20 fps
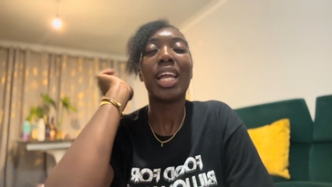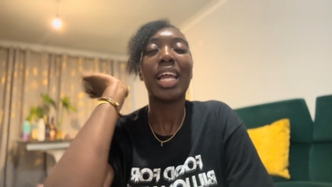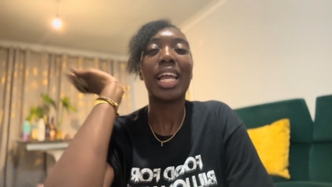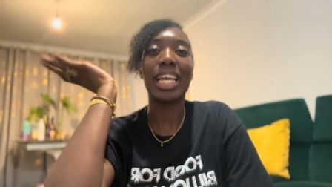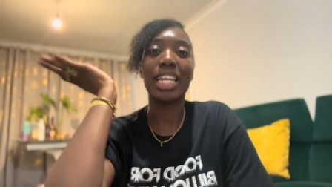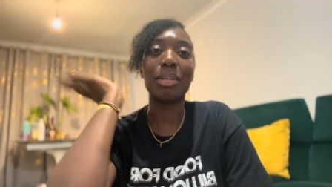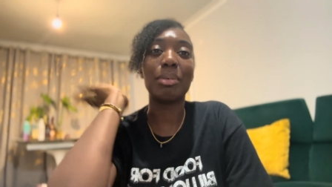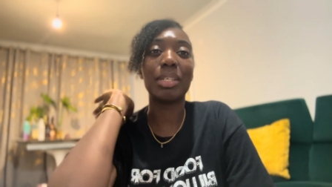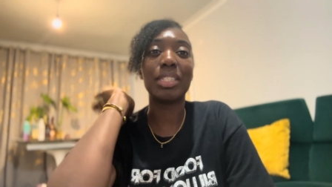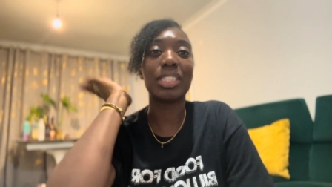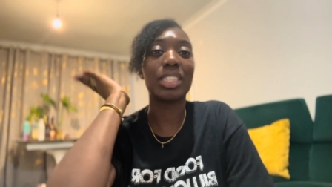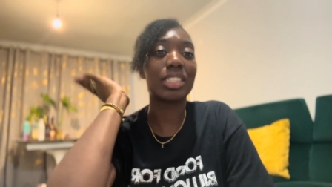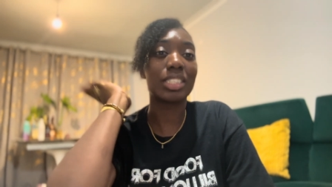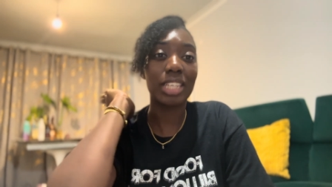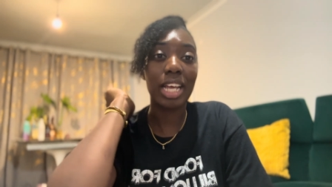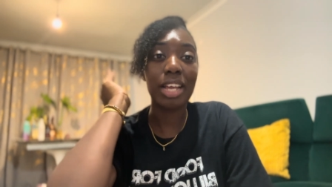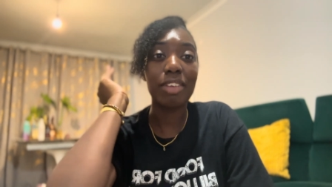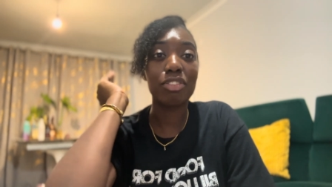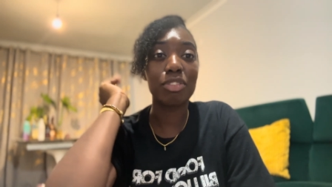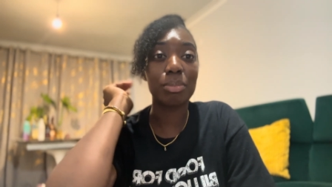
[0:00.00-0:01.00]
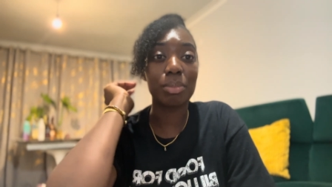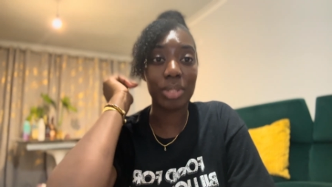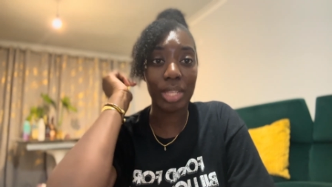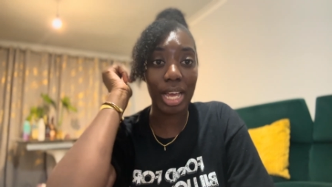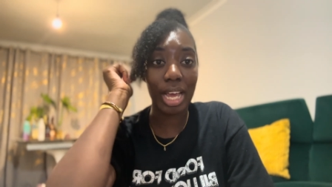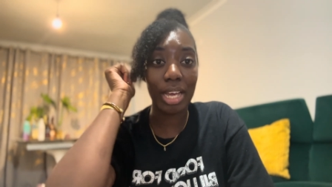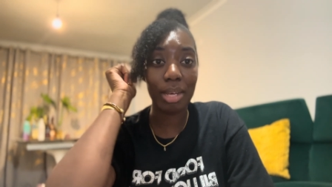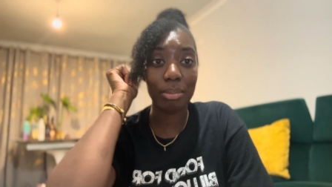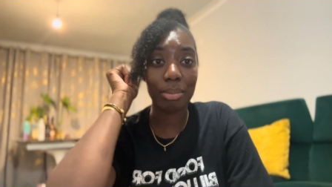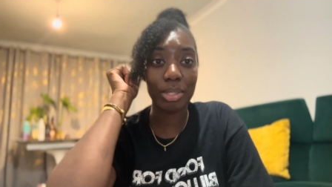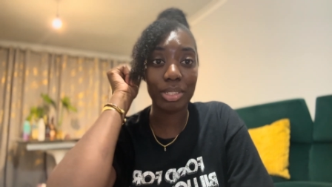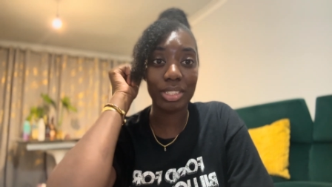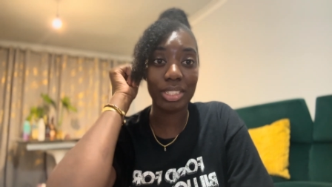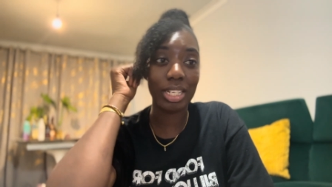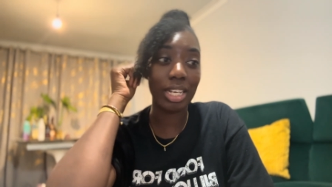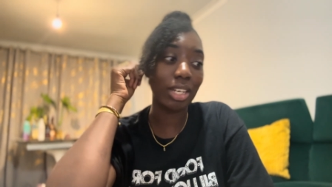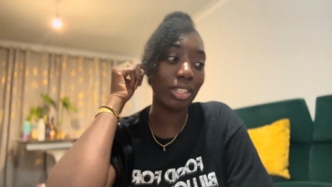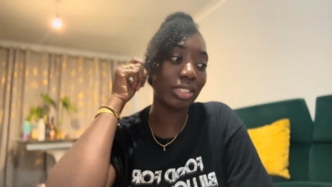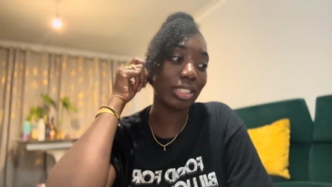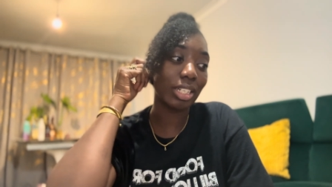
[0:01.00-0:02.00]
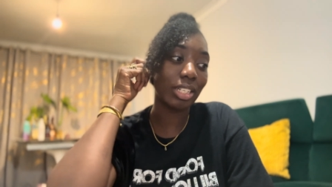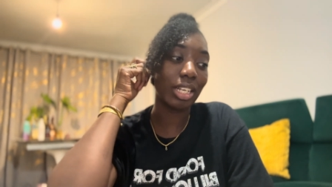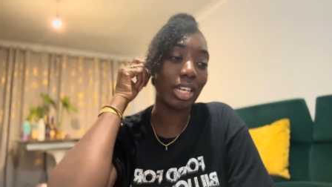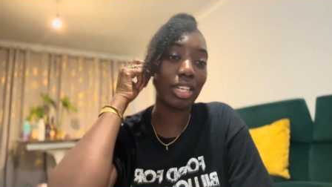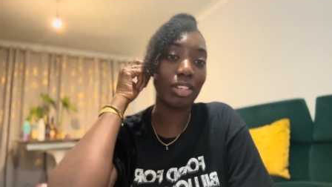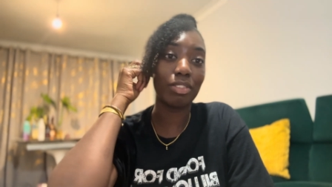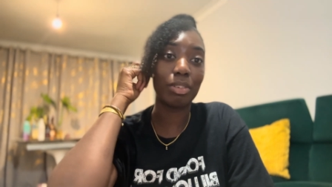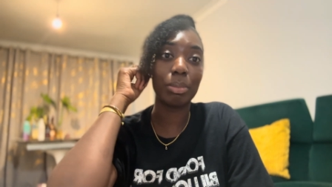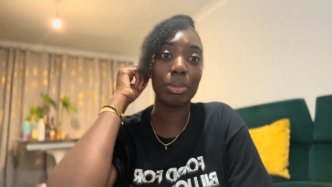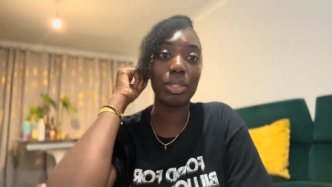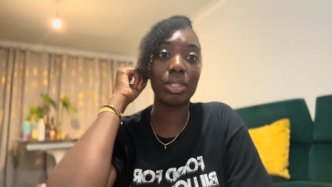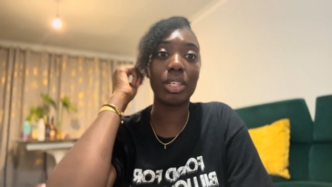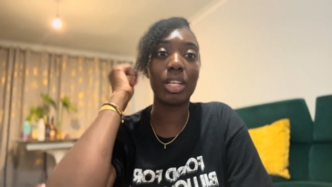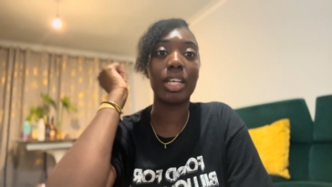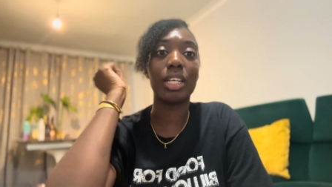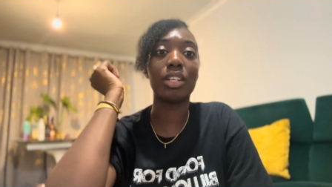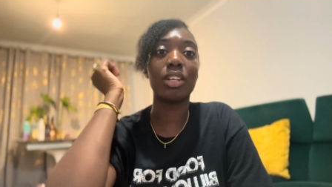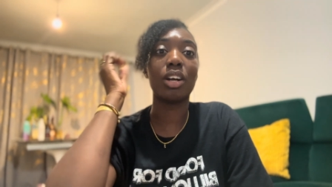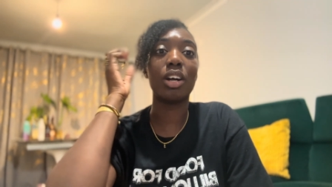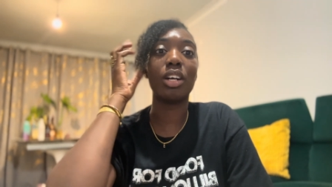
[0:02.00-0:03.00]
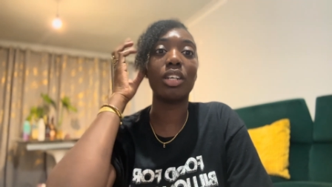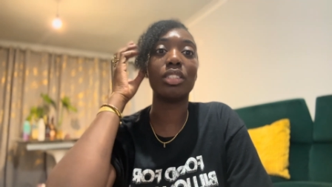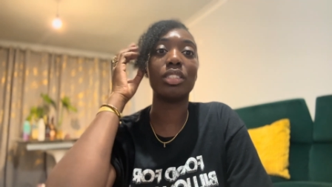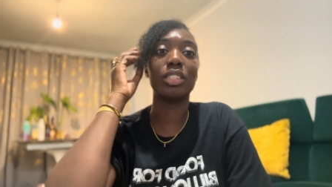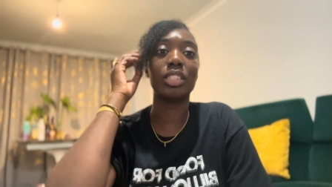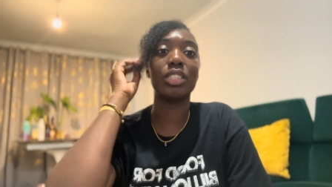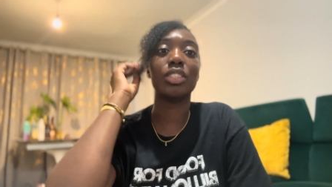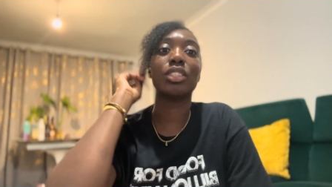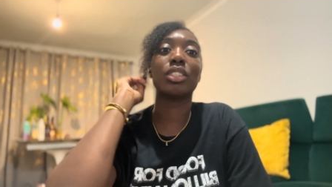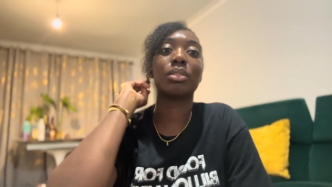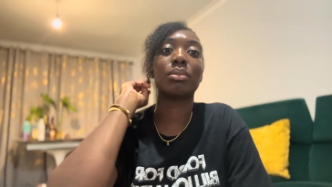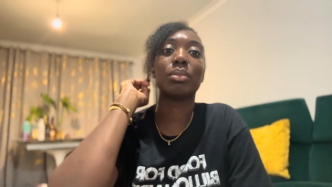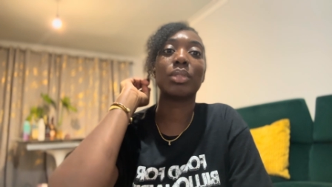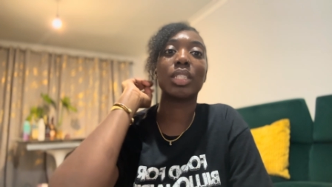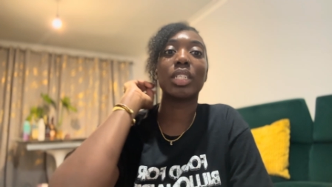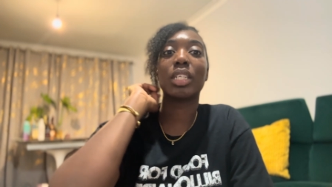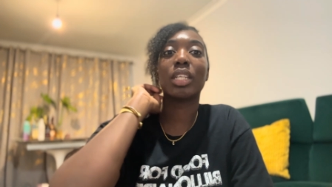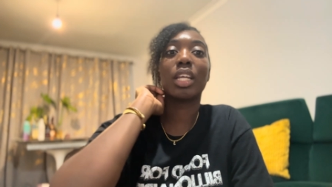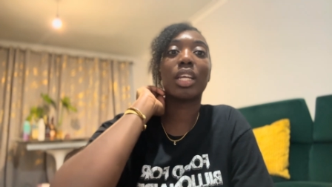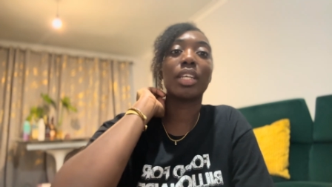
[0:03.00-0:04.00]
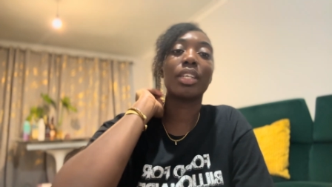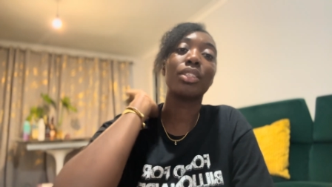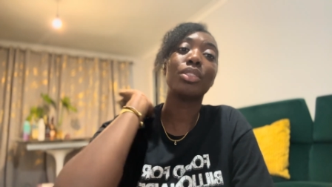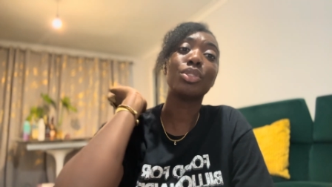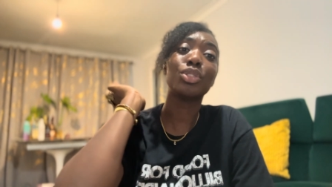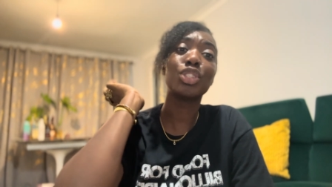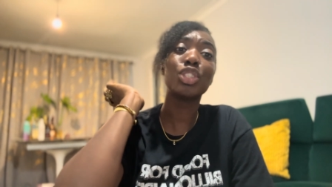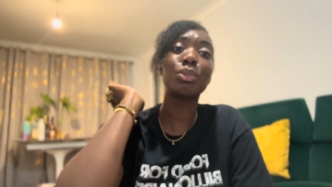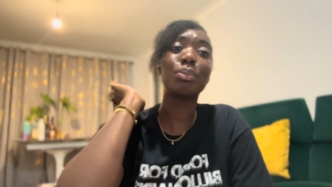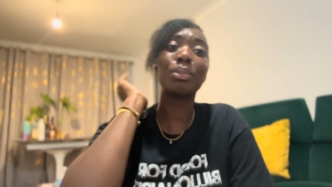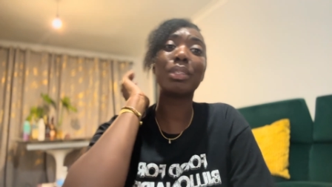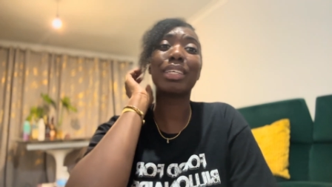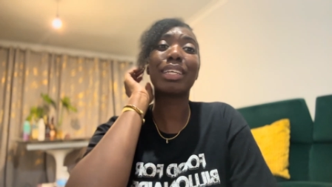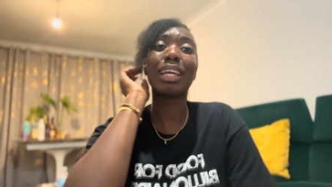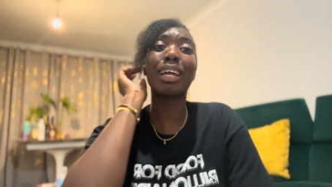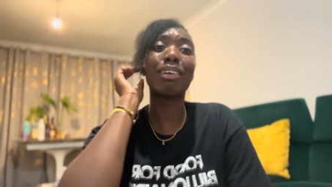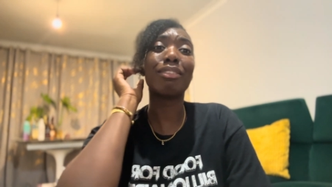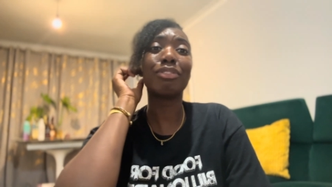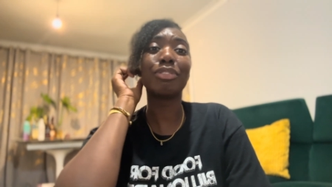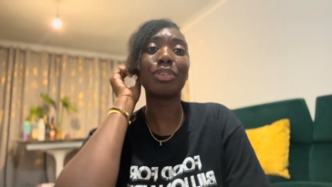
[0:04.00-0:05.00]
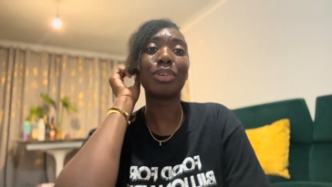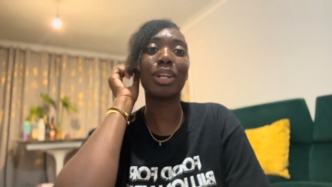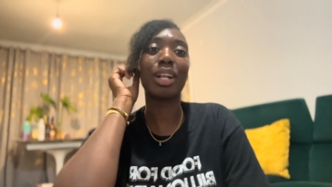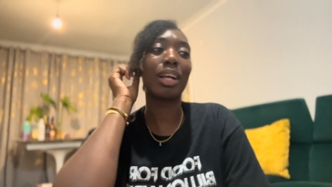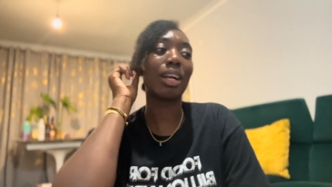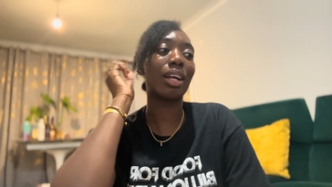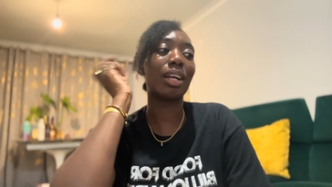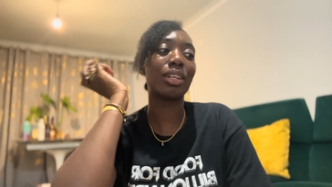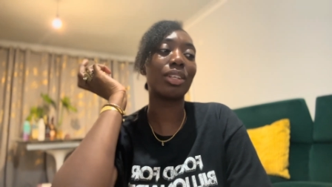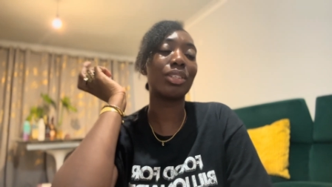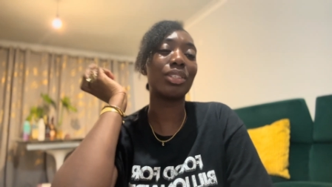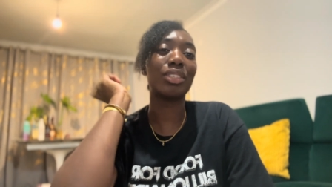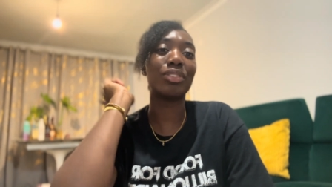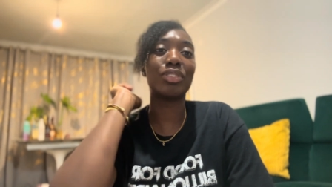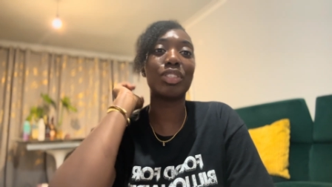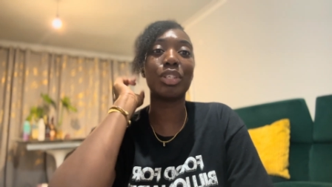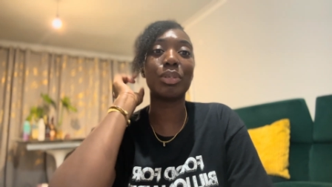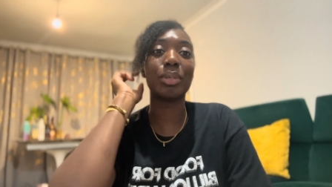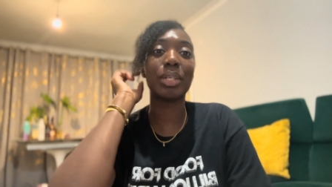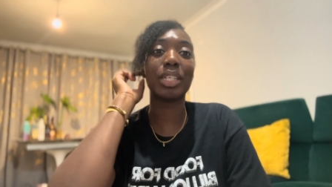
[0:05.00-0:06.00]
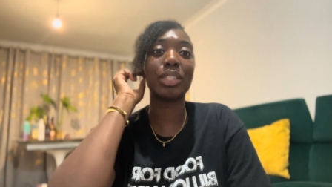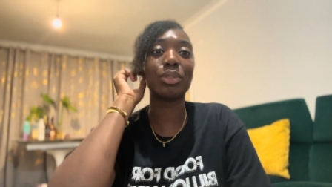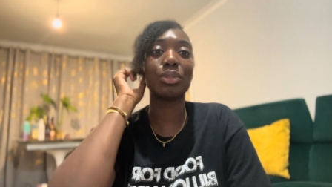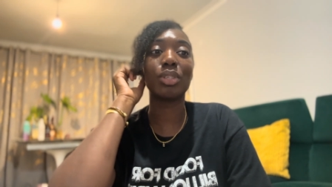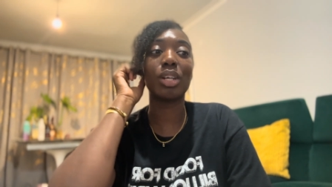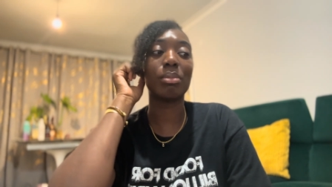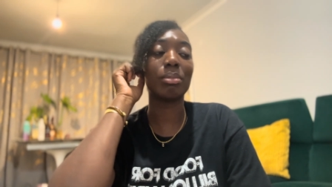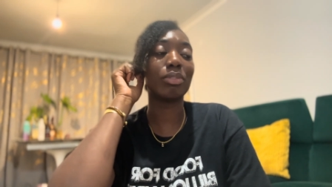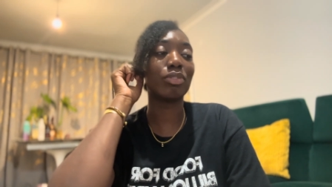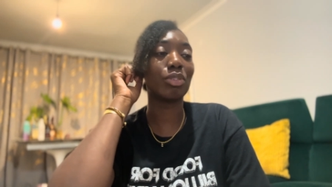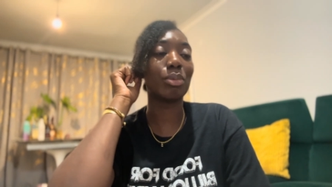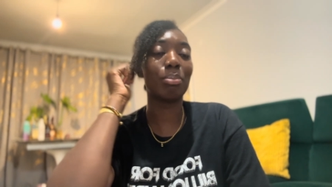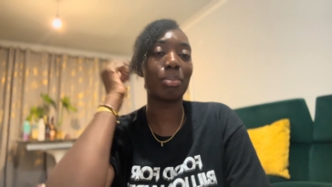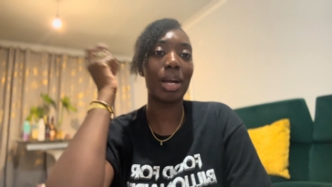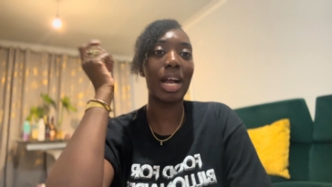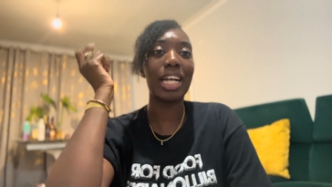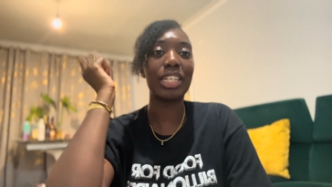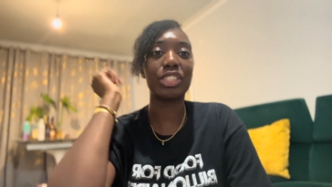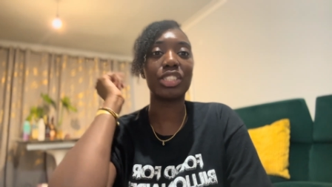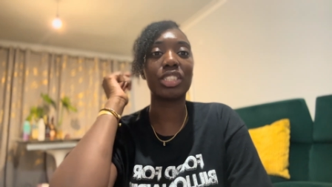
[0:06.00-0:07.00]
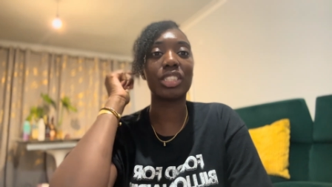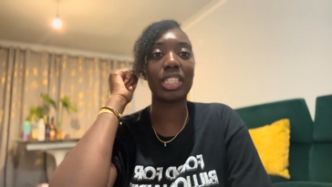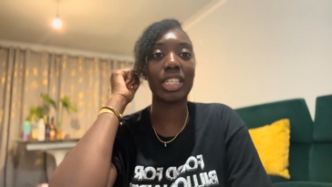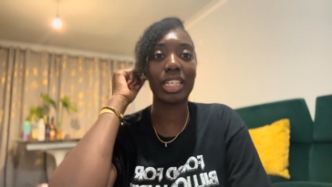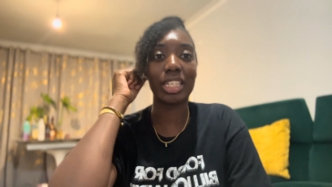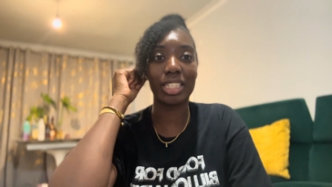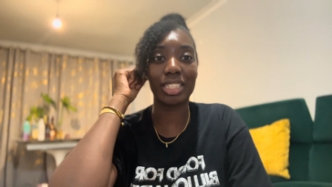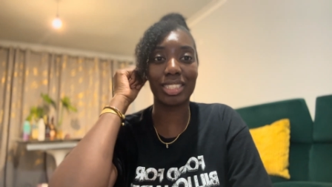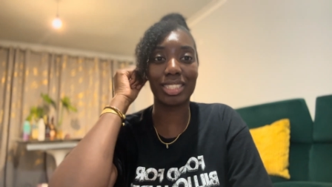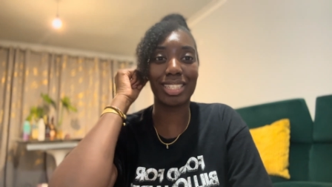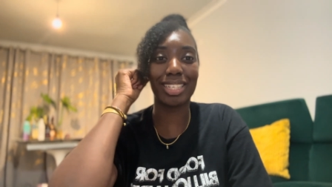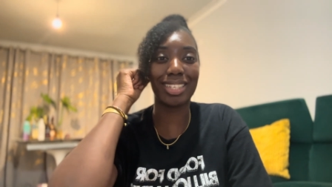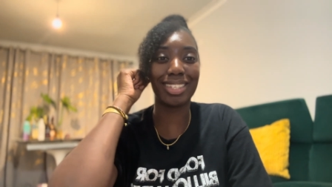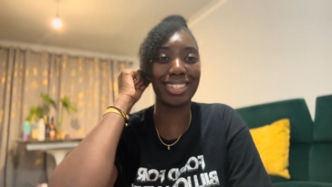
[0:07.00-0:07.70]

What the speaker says: Anyways, aside from that, because now I sound like I've been like auntie or something, like, oh, just be careful. Like, I don't even know where that's all coming from. But I just think it's